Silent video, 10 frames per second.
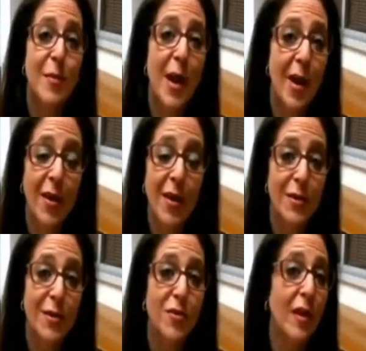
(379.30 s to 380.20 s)
So the
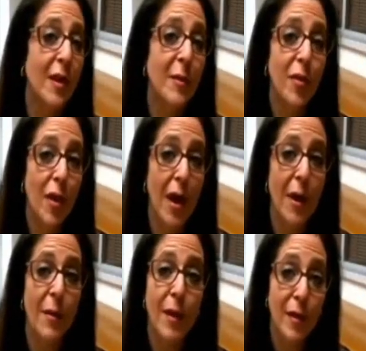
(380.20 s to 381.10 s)
barrier is really
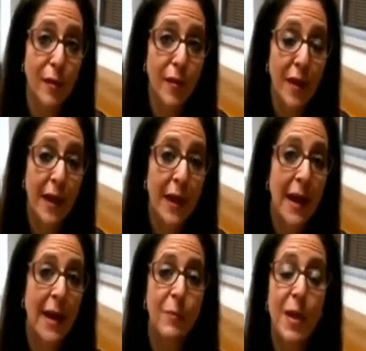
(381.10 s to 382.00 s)
prohibitive.
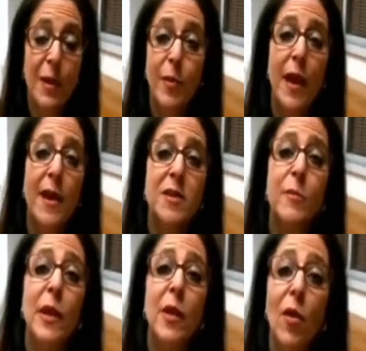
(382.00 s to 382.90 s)
Oh. And people
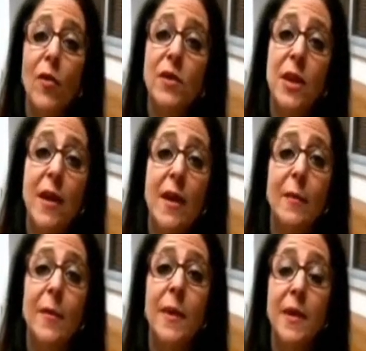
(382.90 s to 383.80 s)
ask me all the
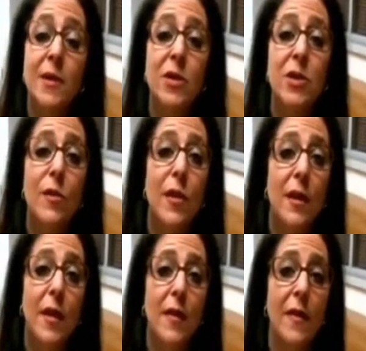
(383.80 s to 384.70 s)
time, do you
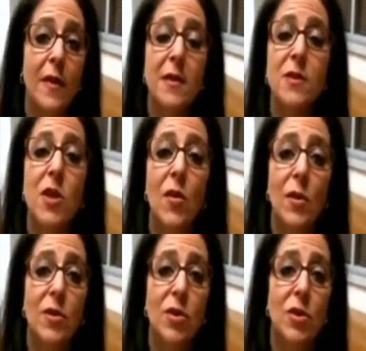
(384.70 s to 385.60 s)
think that this is
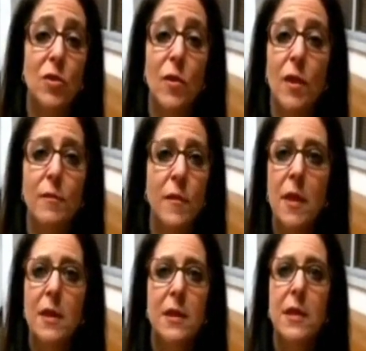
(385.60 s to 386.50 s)
going to
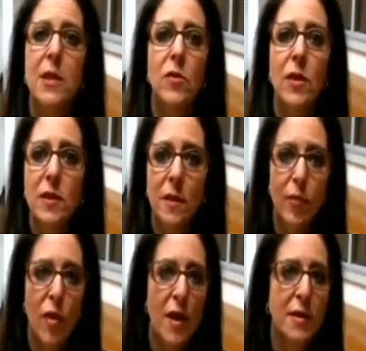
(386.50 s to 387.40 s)
decrease the
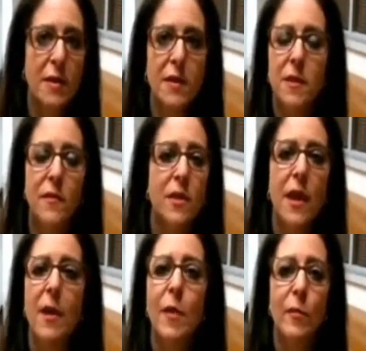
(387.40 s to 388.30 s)
prices of the
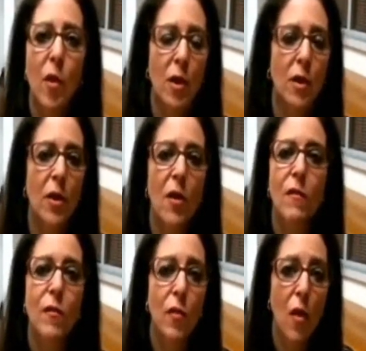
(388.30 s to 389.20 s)
diamond market
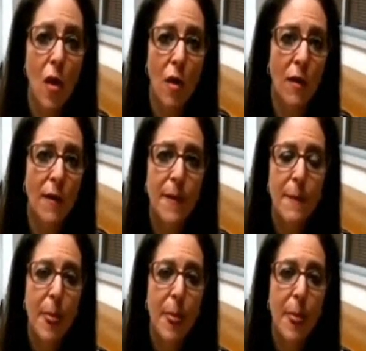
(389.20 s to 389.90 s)
overall?